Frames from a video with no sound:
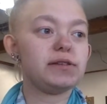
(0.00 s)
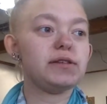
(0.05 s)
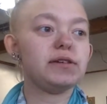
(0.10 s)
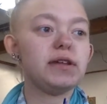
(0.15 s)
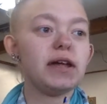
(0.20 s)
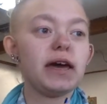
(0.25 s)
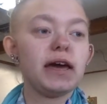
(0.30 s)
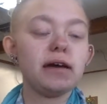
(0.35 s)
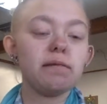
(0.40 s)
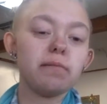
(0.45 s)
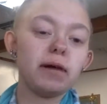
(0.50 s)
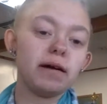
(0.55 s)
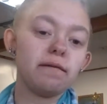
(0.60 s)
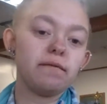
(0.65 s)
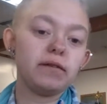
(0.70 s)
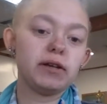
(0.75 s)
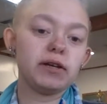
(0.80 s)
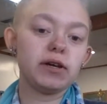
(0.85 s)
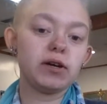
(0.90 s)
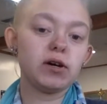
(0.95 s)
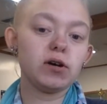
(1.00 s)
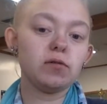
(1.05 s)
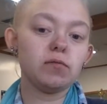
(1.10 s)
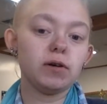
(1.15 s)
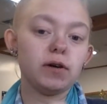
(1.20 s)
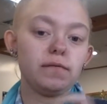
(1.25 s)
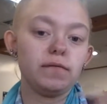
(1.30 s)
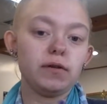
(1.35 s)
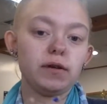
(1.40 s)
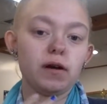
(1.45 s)
today my video,
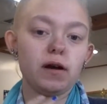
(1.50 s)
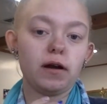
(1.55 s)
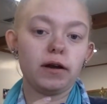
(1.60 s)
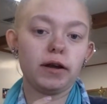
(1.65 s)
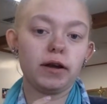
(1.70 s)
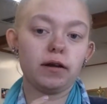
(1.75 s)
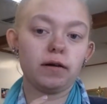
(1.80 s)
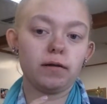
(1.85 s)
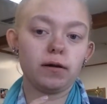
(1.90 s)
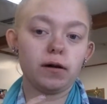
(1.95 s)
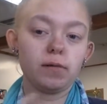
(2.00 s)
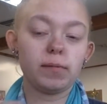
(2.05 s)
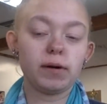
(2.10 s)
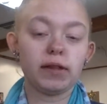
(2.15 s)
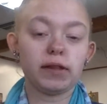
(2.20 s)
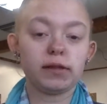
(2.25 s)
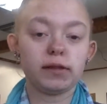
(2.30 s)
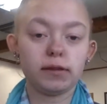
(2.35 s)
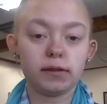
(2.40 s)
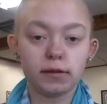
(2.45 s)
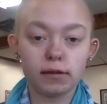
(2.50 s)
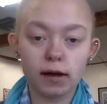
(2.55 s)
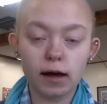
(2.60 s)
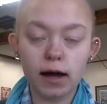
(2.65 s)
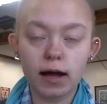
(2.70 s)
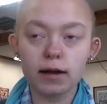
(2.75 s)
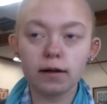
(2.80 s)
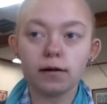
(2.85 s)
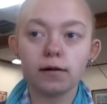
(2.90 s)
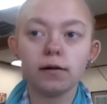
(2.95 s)
if you already don't know by the
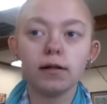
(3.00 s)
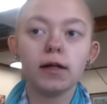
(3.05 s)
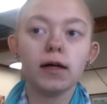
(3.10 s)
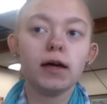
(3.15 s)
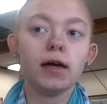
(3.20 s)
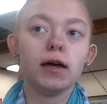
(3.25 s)
title,